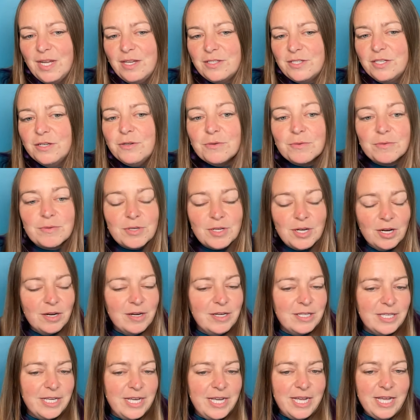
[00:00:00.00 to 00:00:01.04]
So
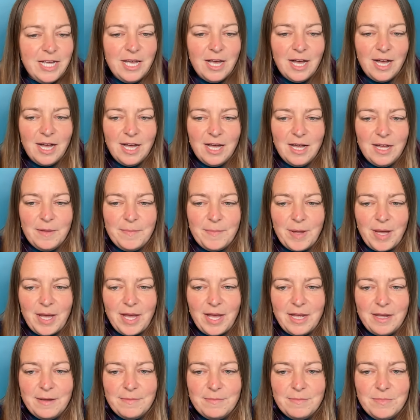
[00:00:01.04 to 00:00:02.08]
currently,
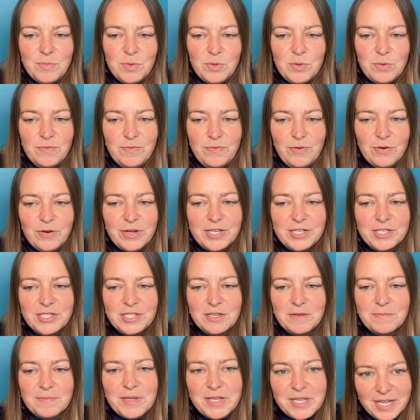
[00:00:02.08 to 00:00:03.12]
I am focused
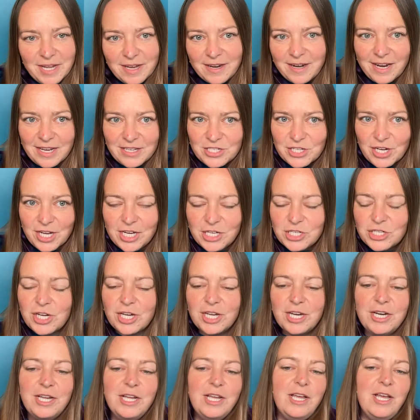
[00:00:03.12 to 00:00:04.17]
completely on
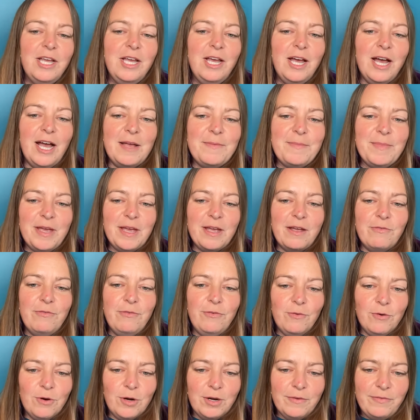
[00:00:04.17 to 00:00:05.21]
education. I make
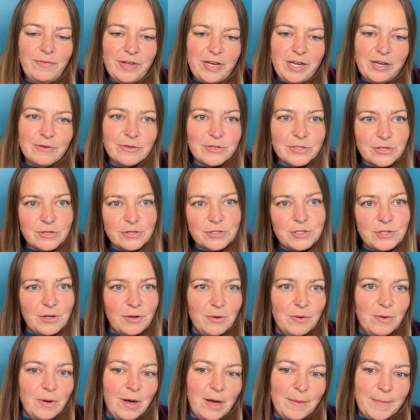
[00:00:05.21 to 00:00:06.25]
4 videos or
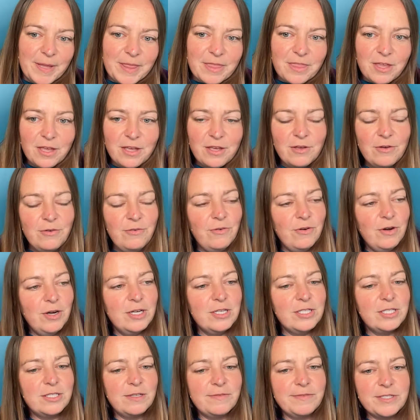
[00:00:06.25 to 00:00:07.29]
so a month
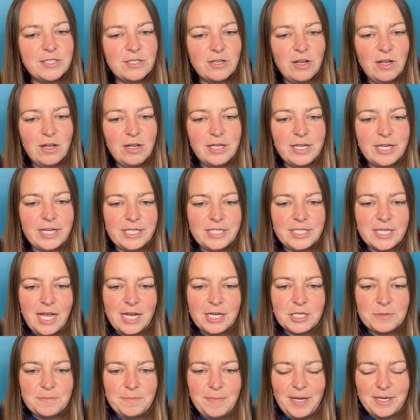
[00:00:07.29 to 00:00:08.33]
for service dog
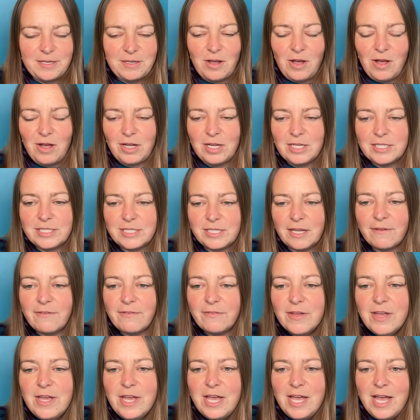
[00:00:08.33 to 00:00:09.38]
slash pet dog
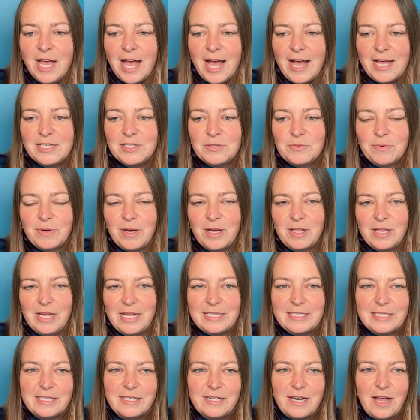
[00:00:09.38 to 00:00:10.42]
stuff, as well
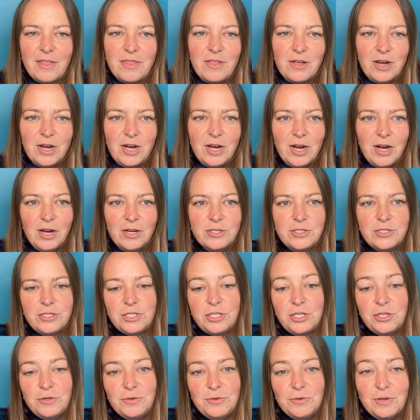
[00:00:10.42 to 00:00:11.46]
as another
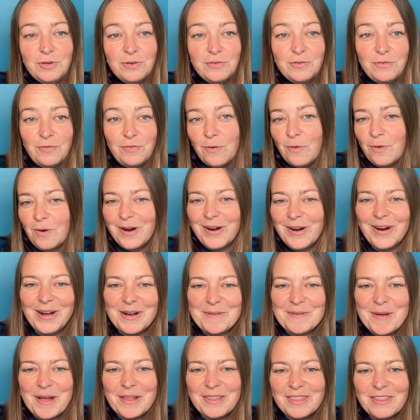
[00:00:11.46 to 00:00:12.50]
2 to 4 a
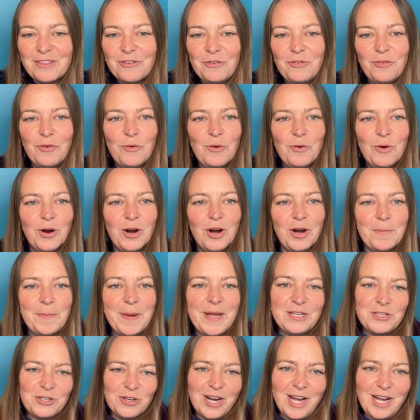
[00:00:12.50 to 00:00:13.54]
month for
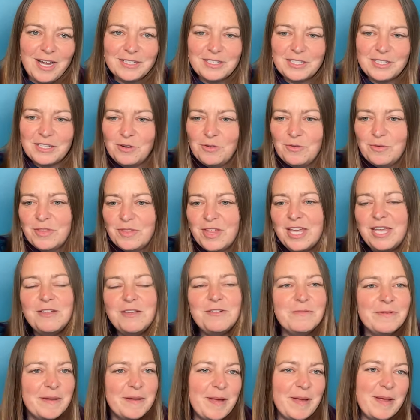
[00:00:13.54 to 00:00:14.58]
Patreon. So thank you
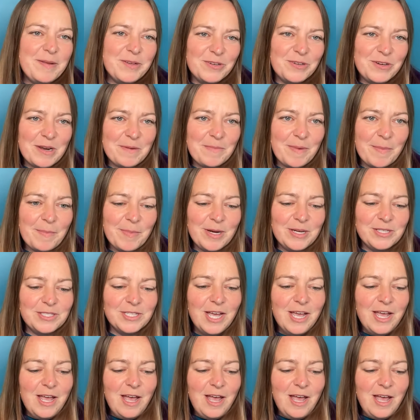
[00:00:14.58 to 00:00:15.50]
to my Patreon members.